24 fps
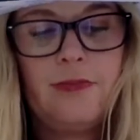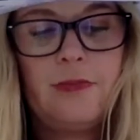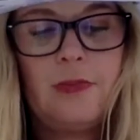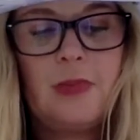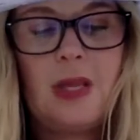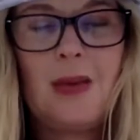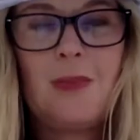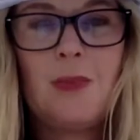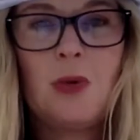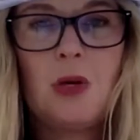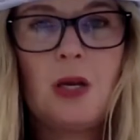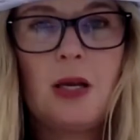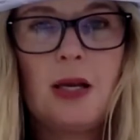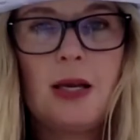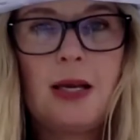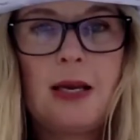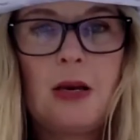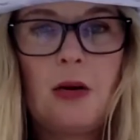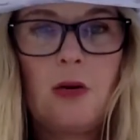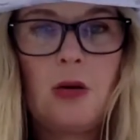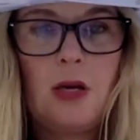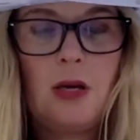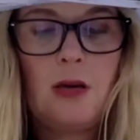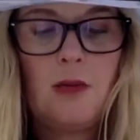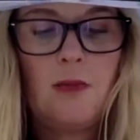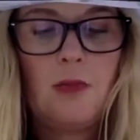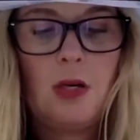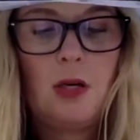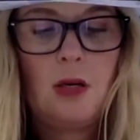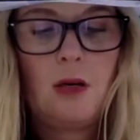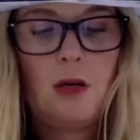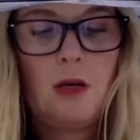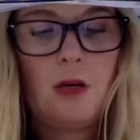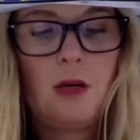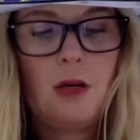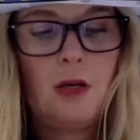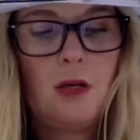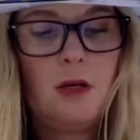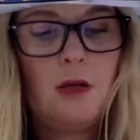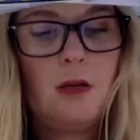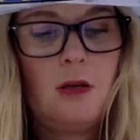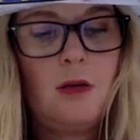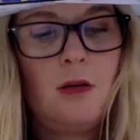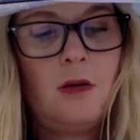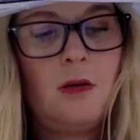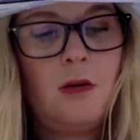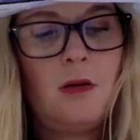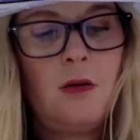I'm good at counting. I'm not good
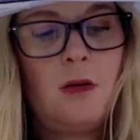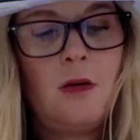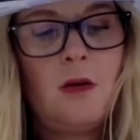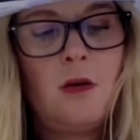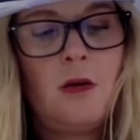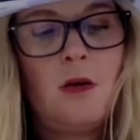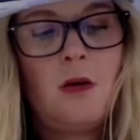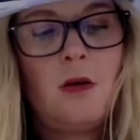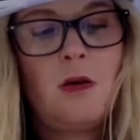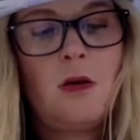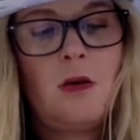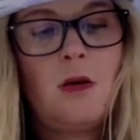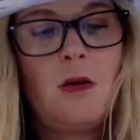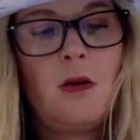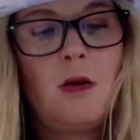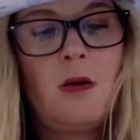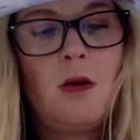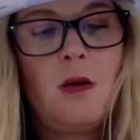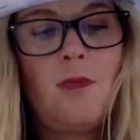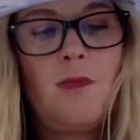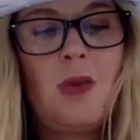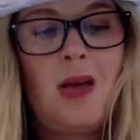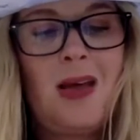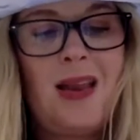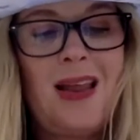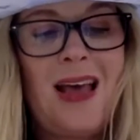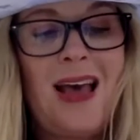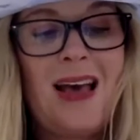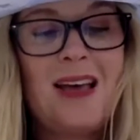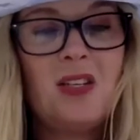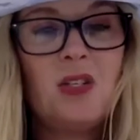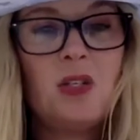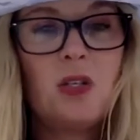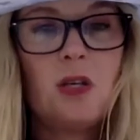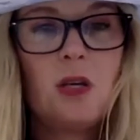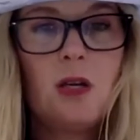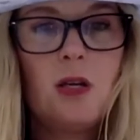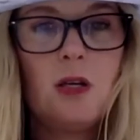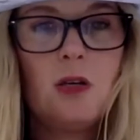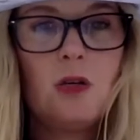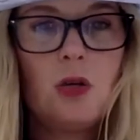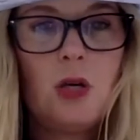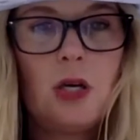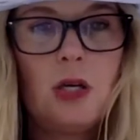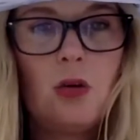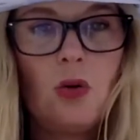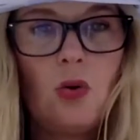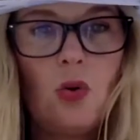at, not as good at
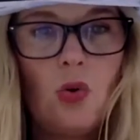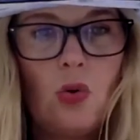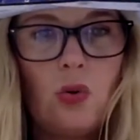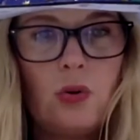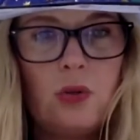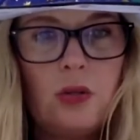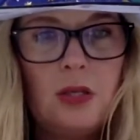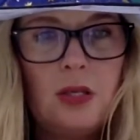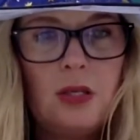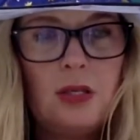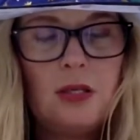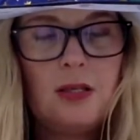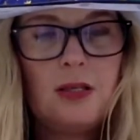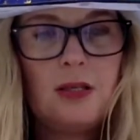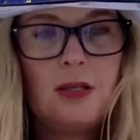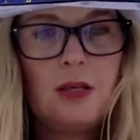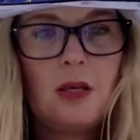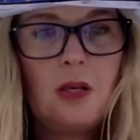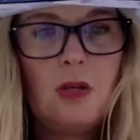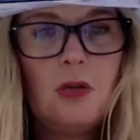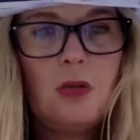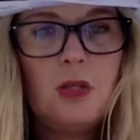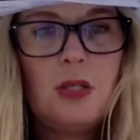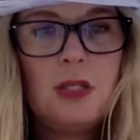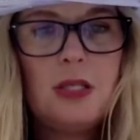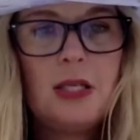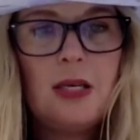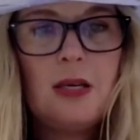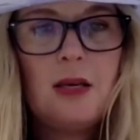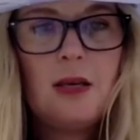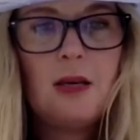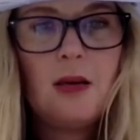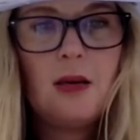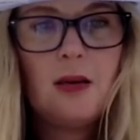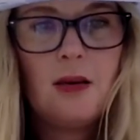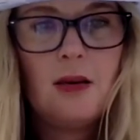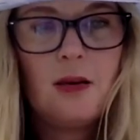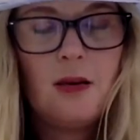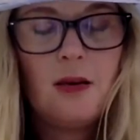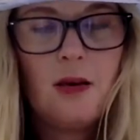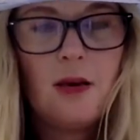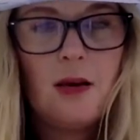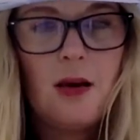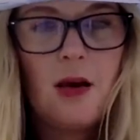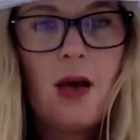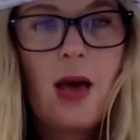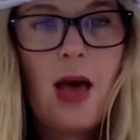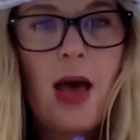trying to hold these. Can you see
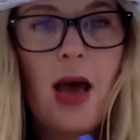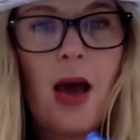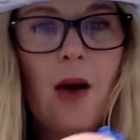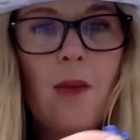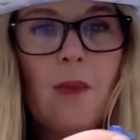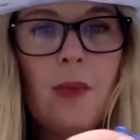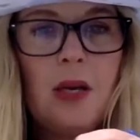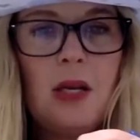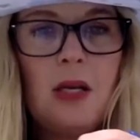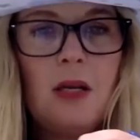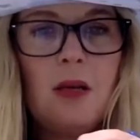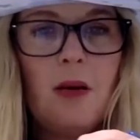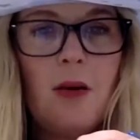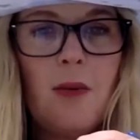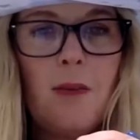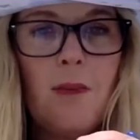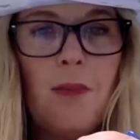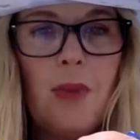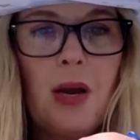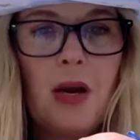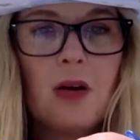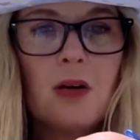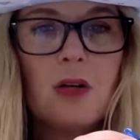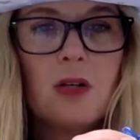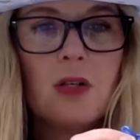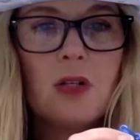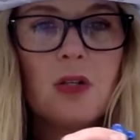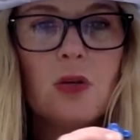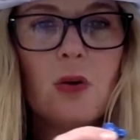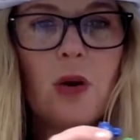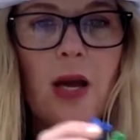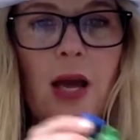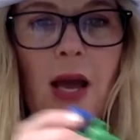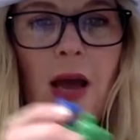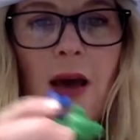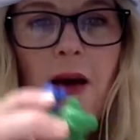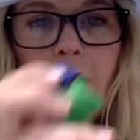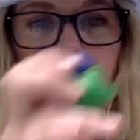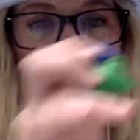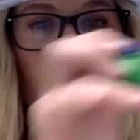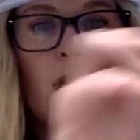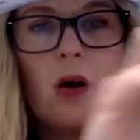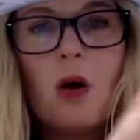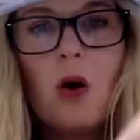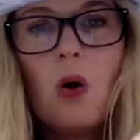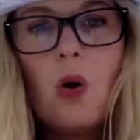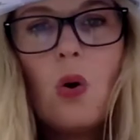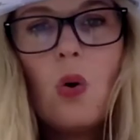how many bears do I have?
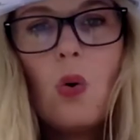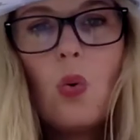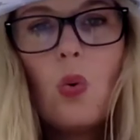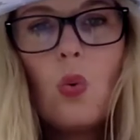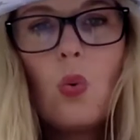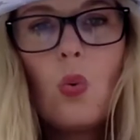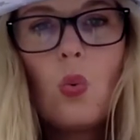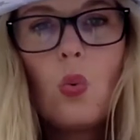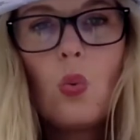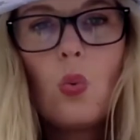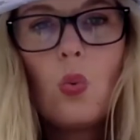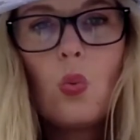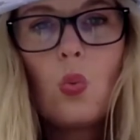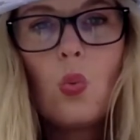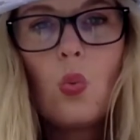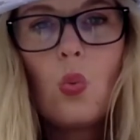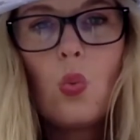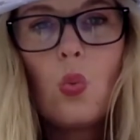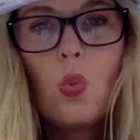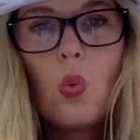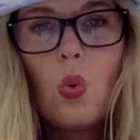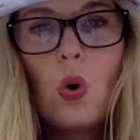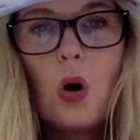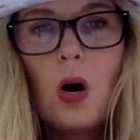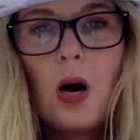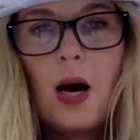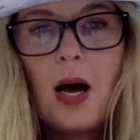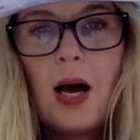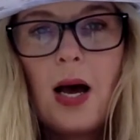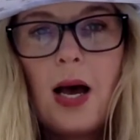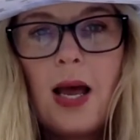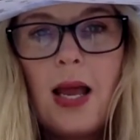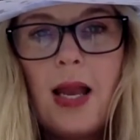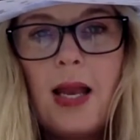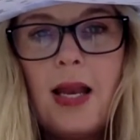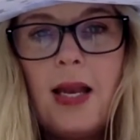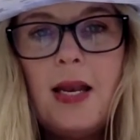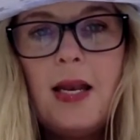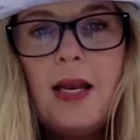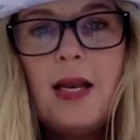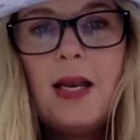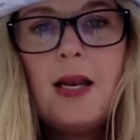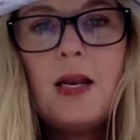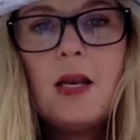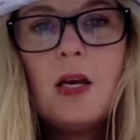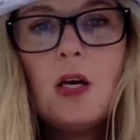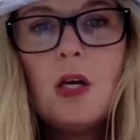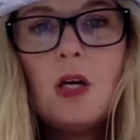One,
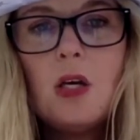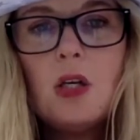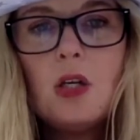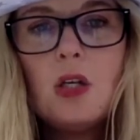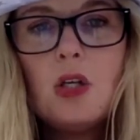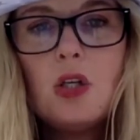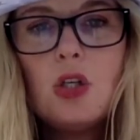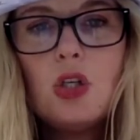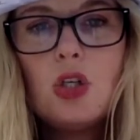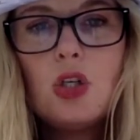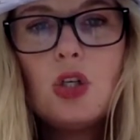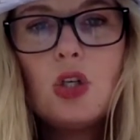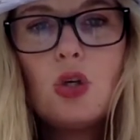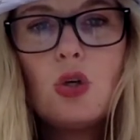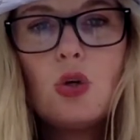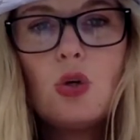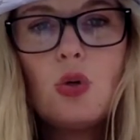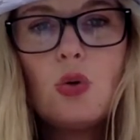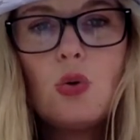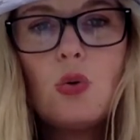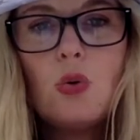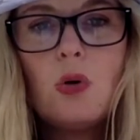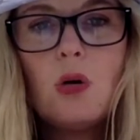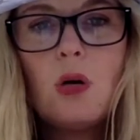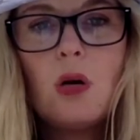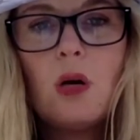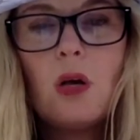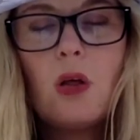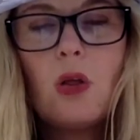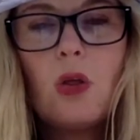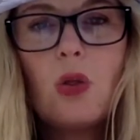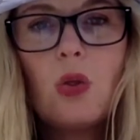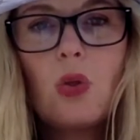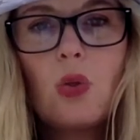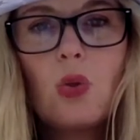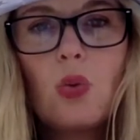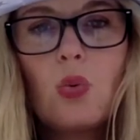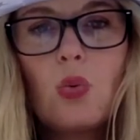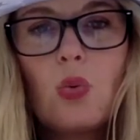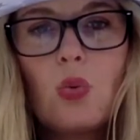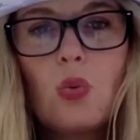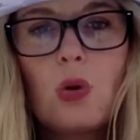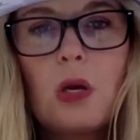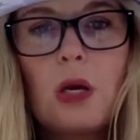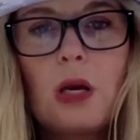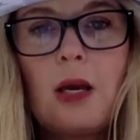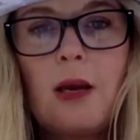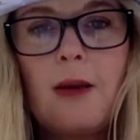two,
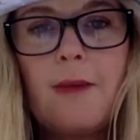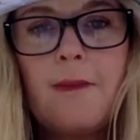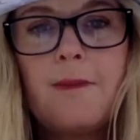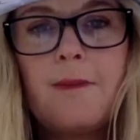three.